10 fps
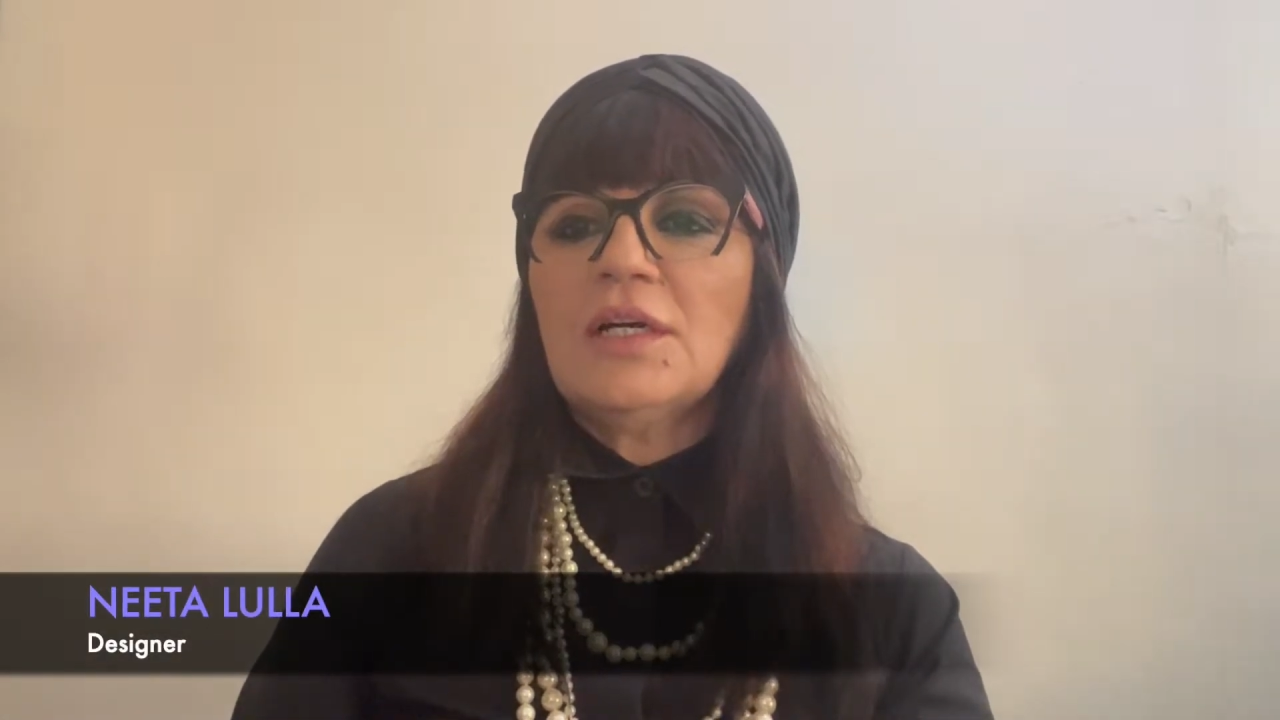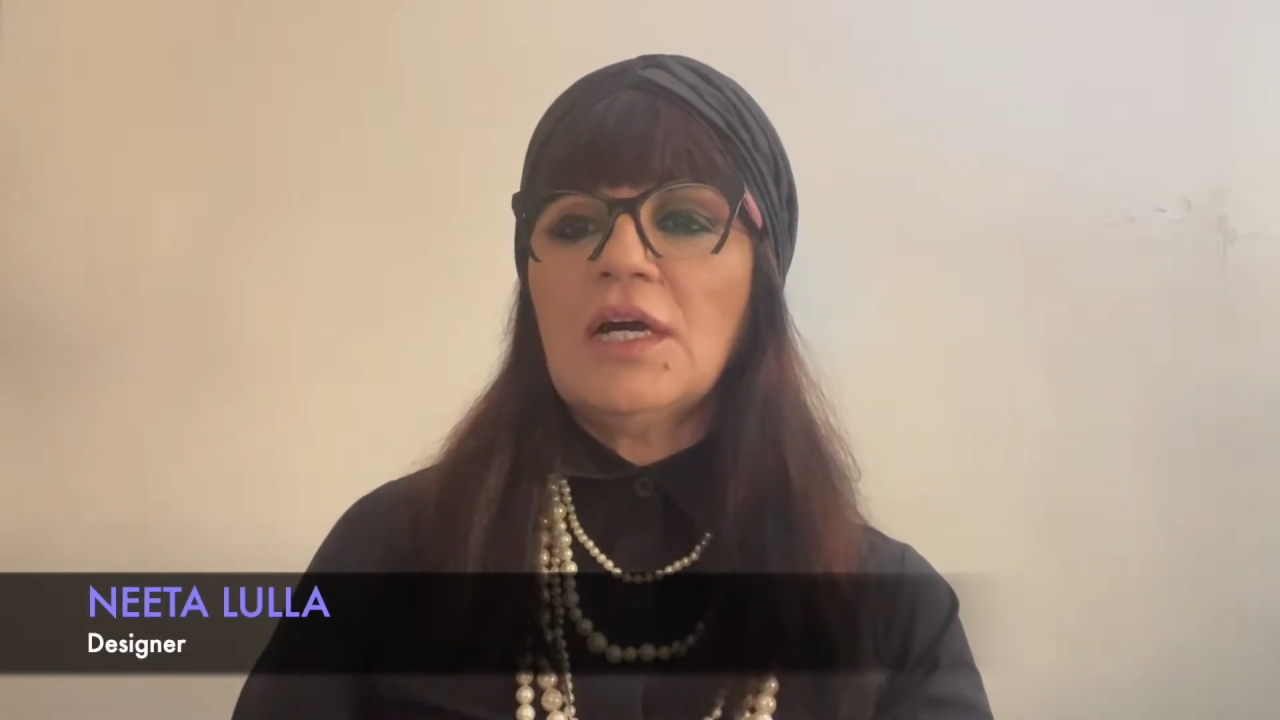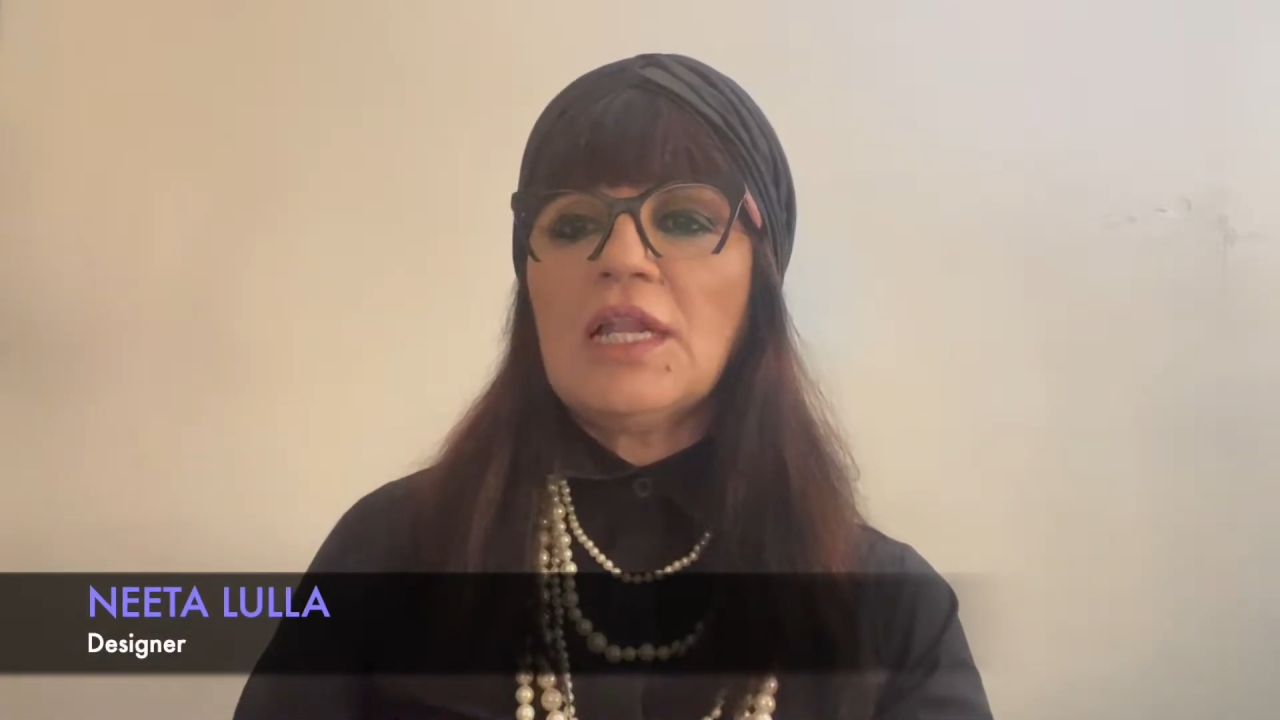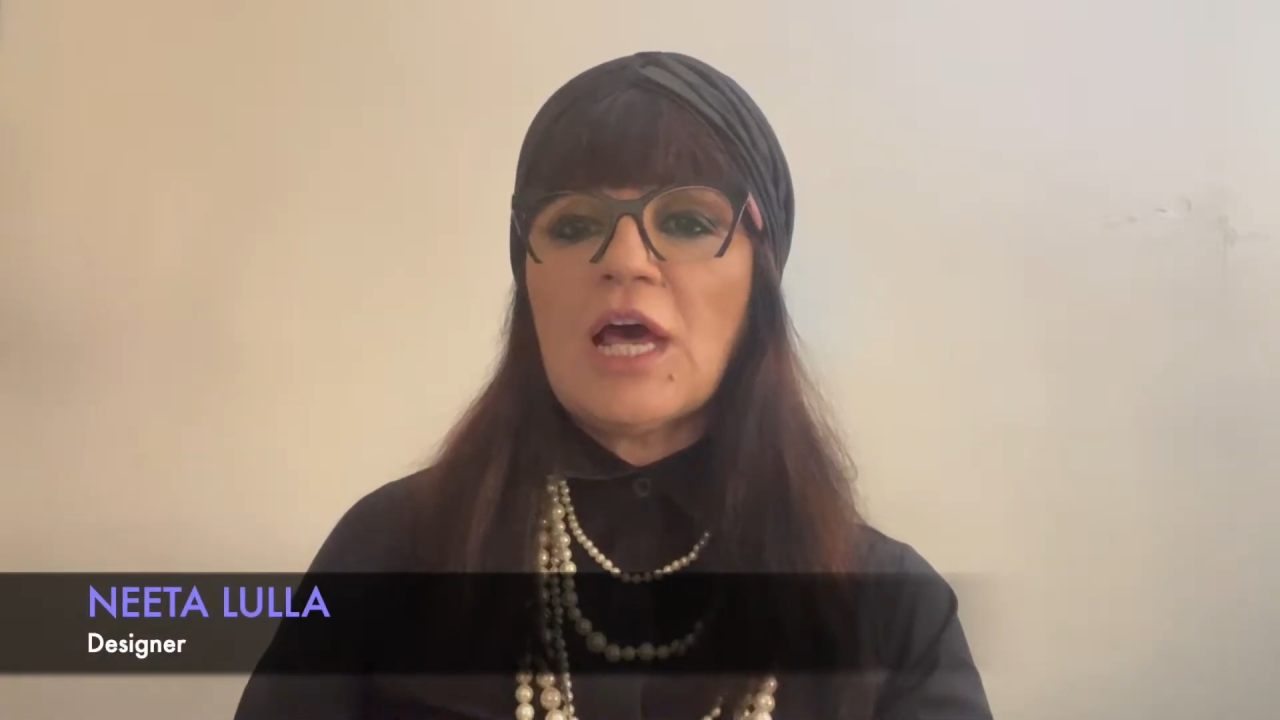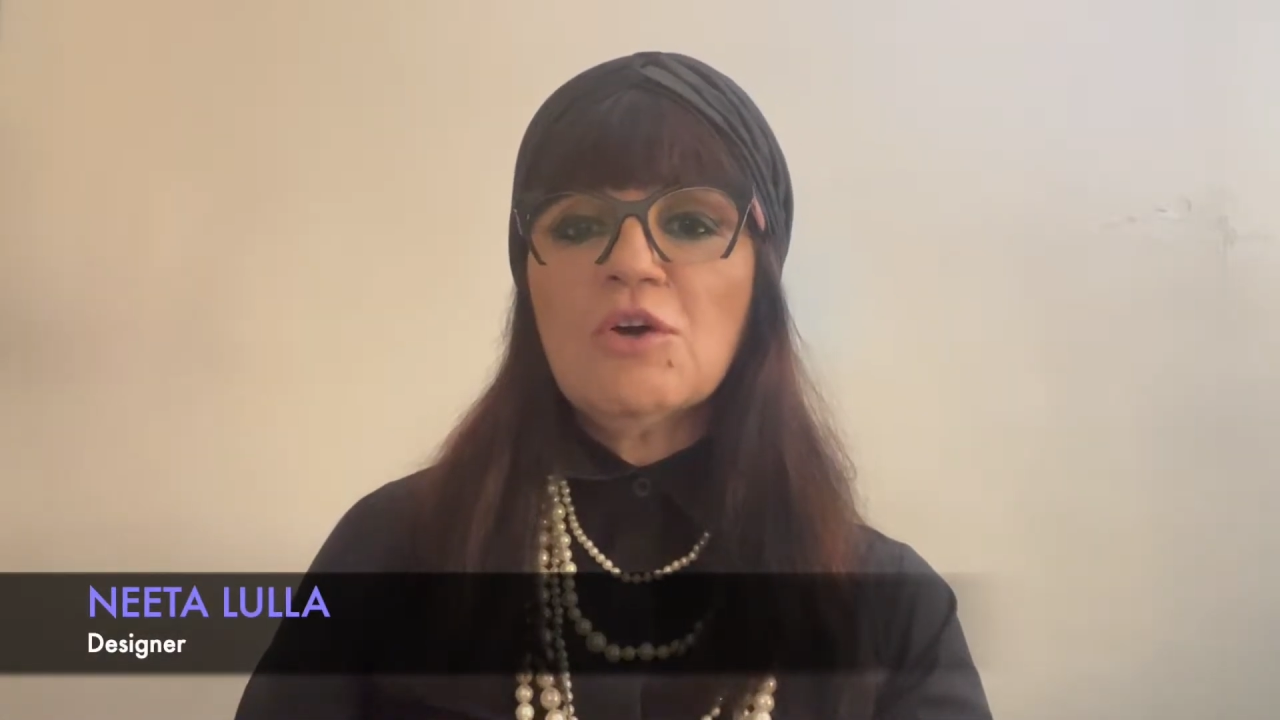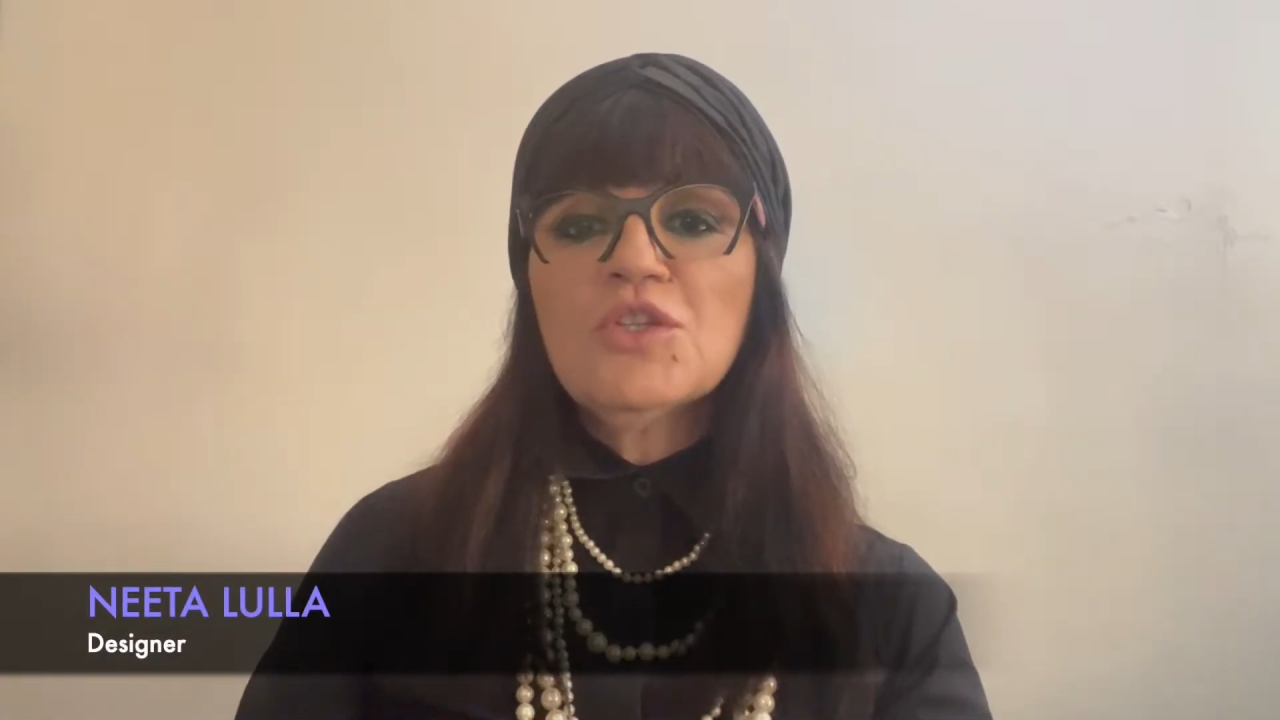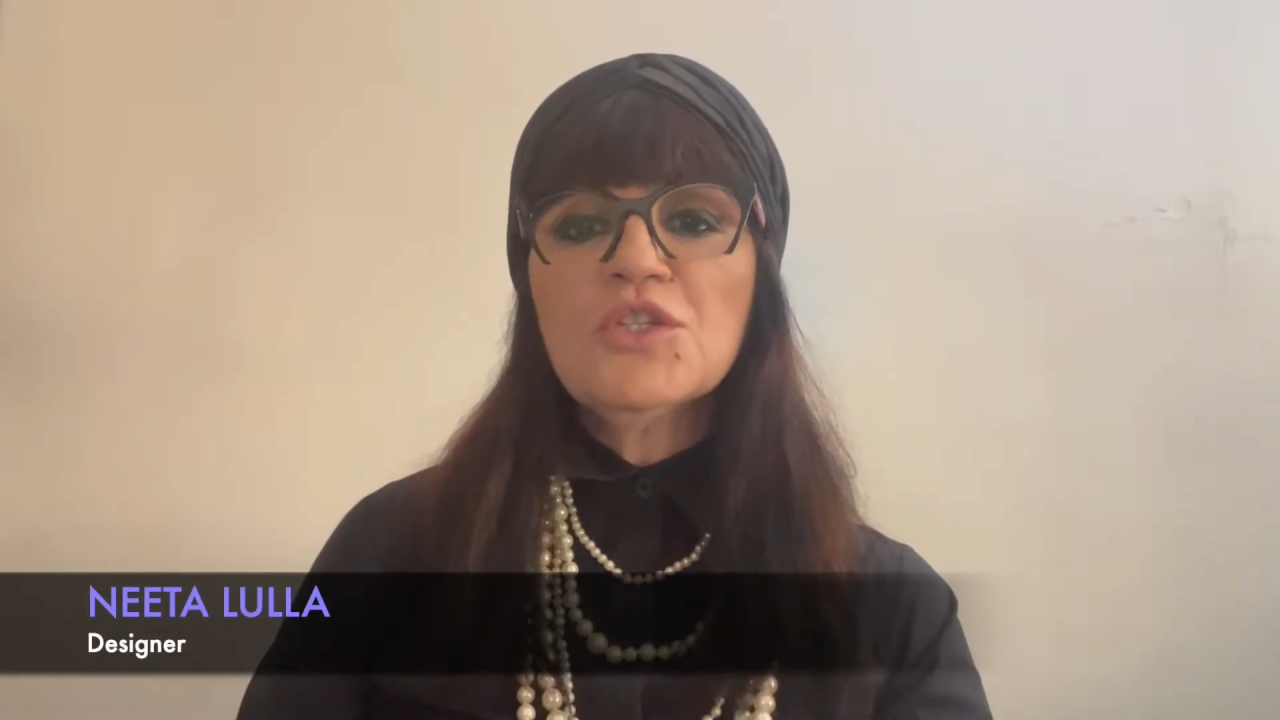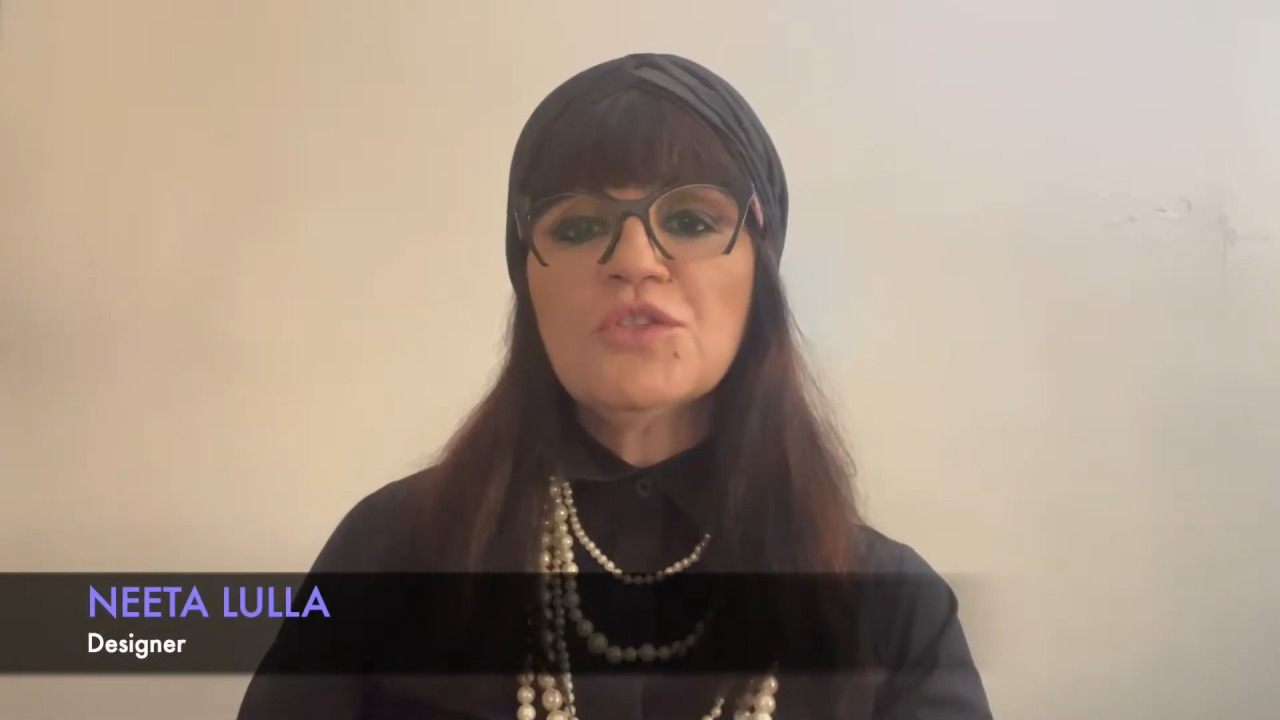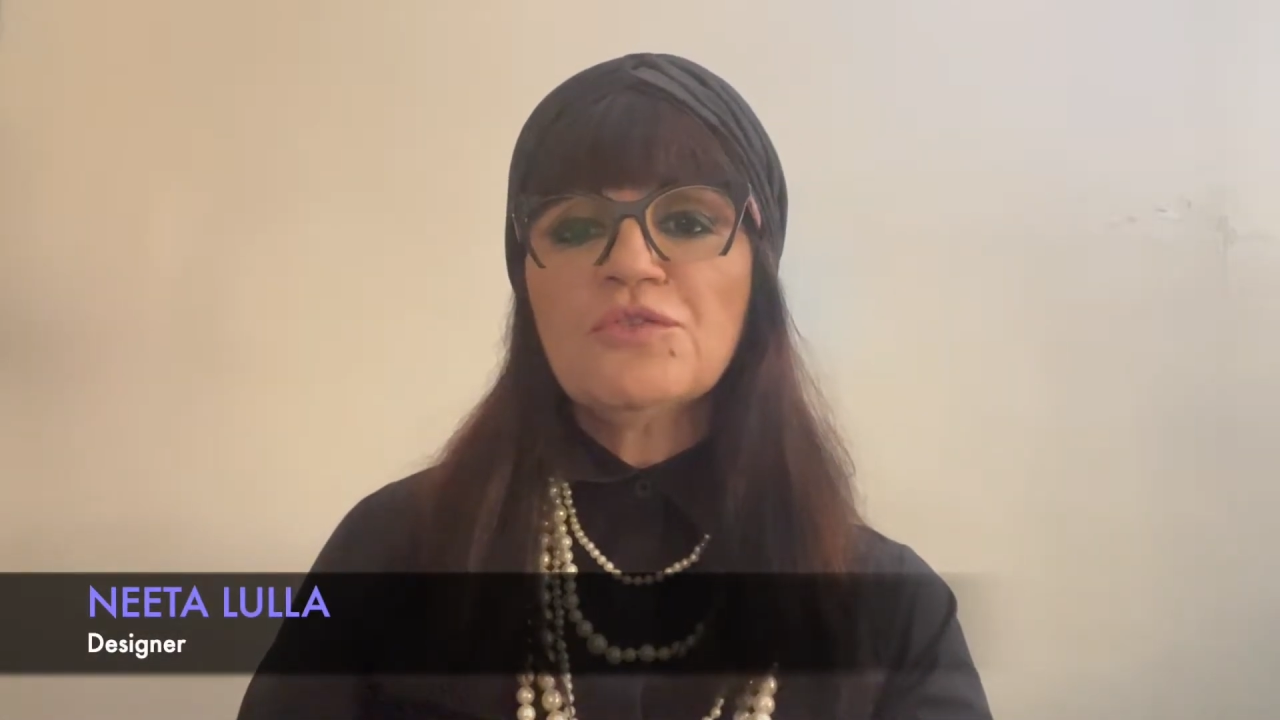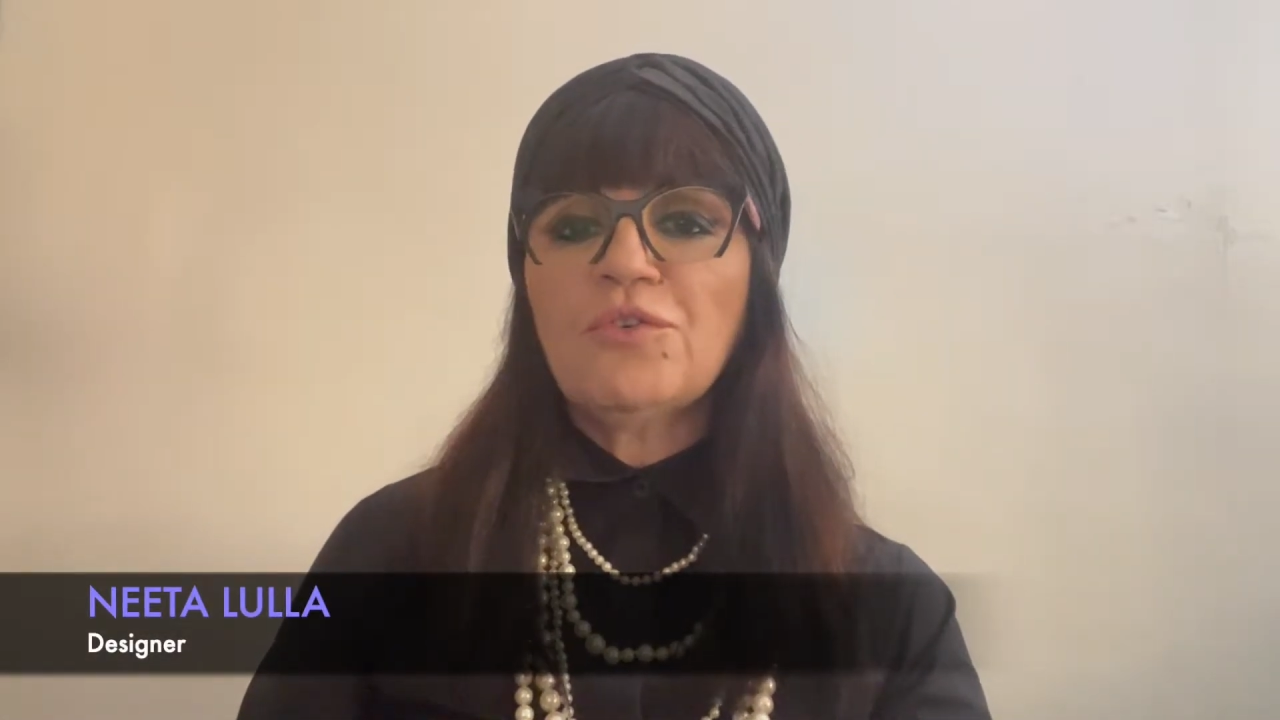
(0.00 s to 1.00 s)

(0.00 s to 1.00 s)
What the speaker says: allows